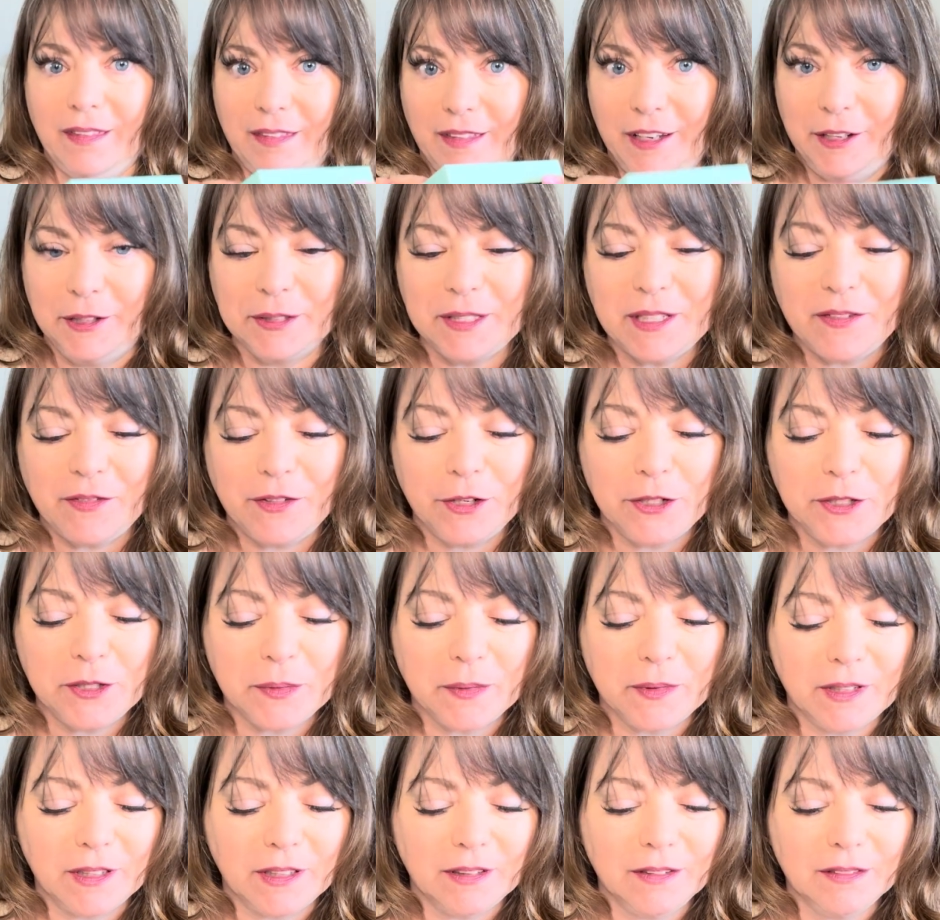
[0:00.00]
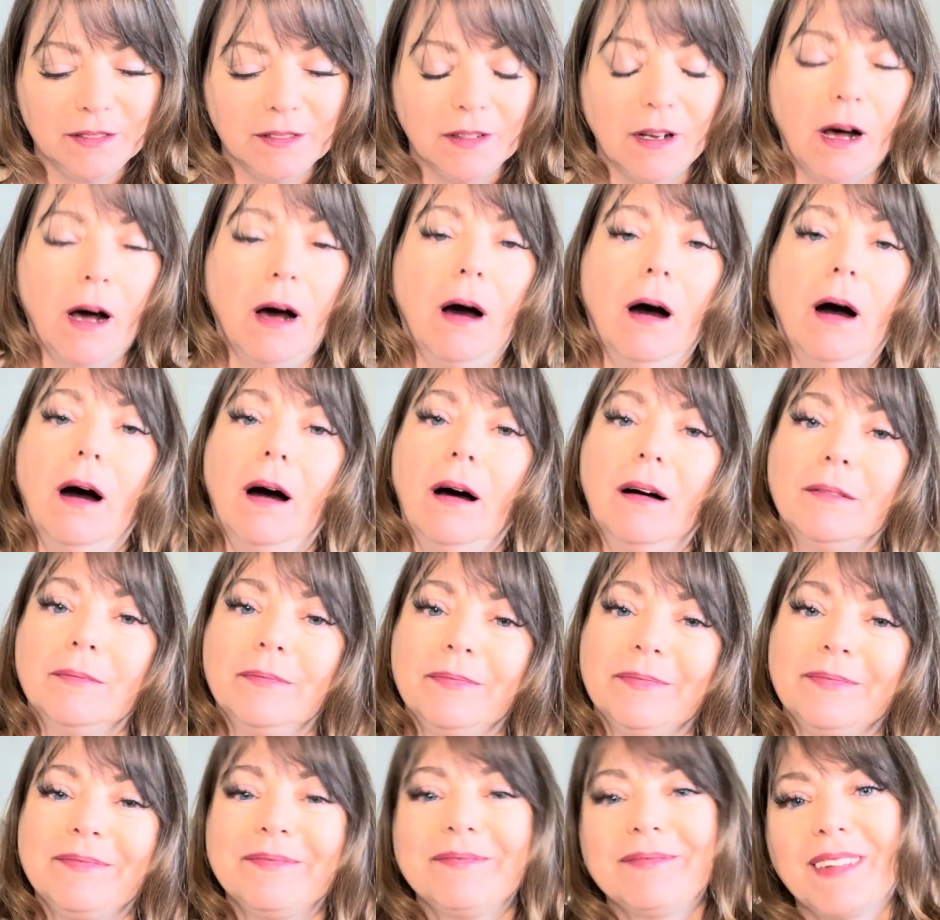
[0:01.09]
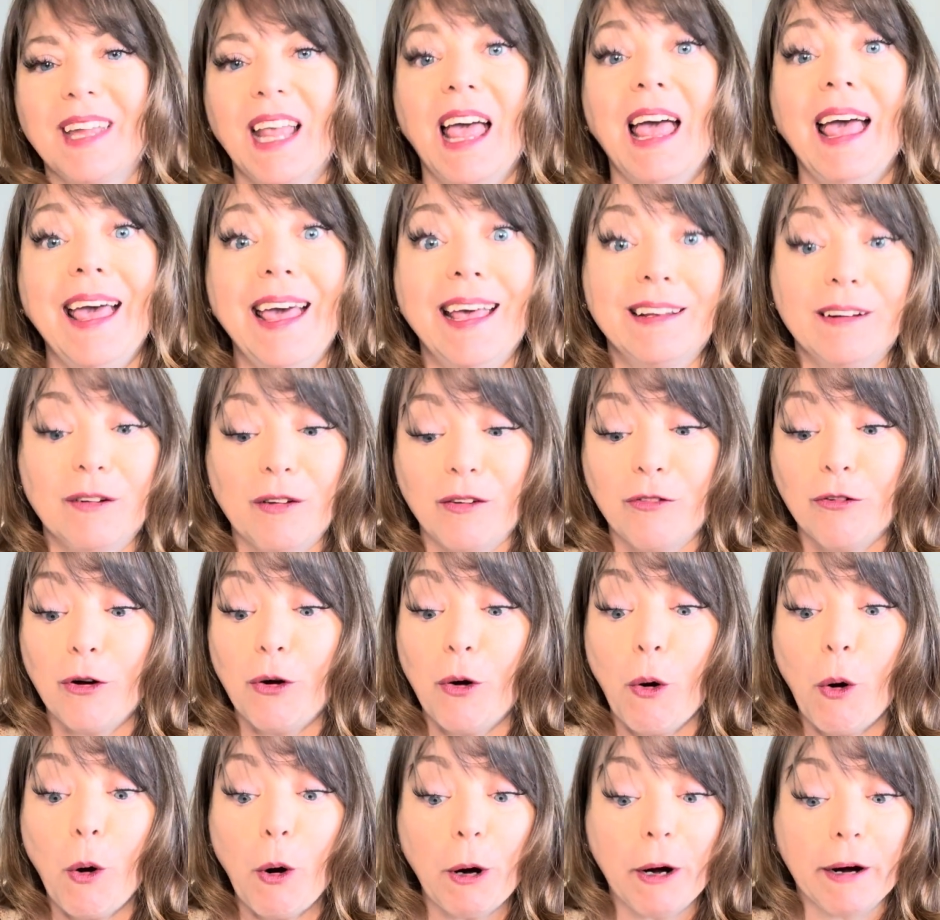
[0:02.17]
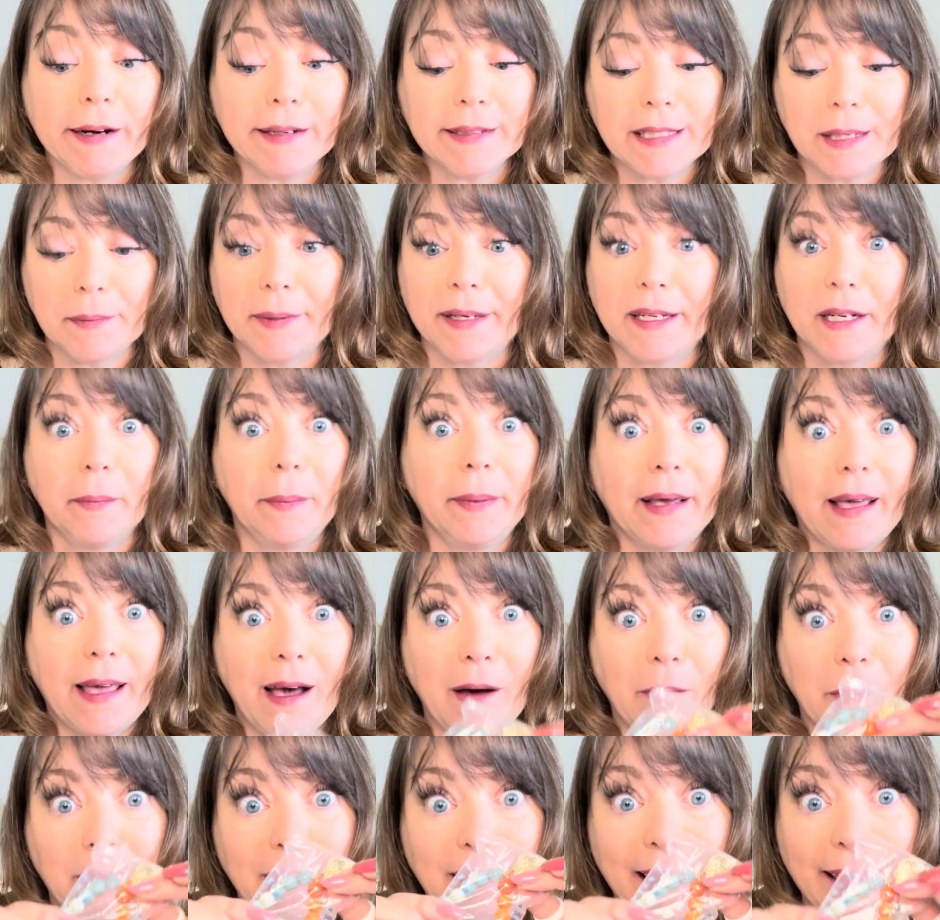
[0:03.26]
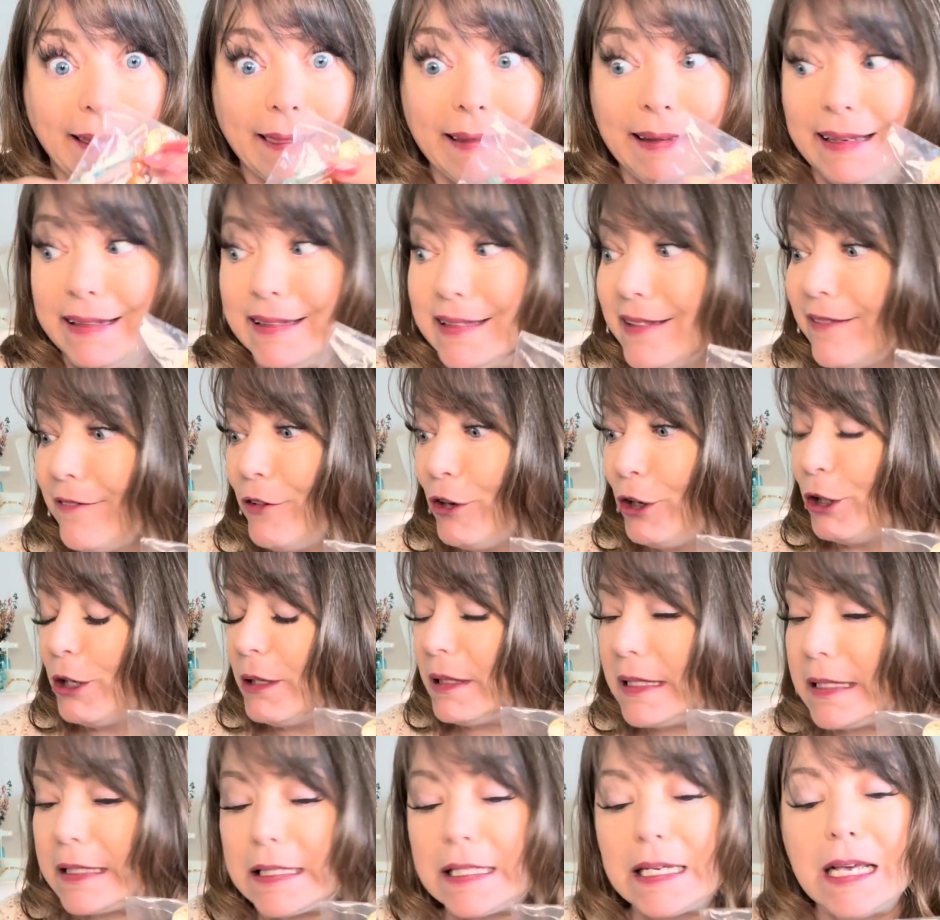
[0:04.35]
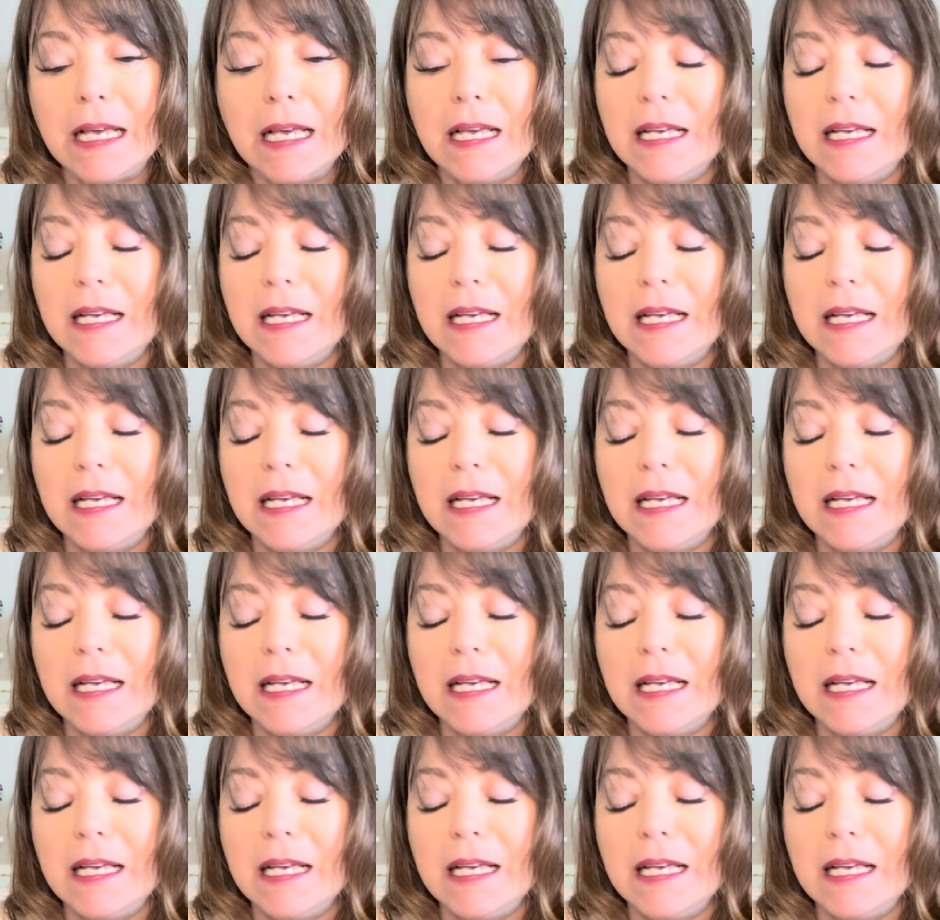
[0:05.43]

Here's the first one. Oh. And of course, I'm going to pick out one like this first.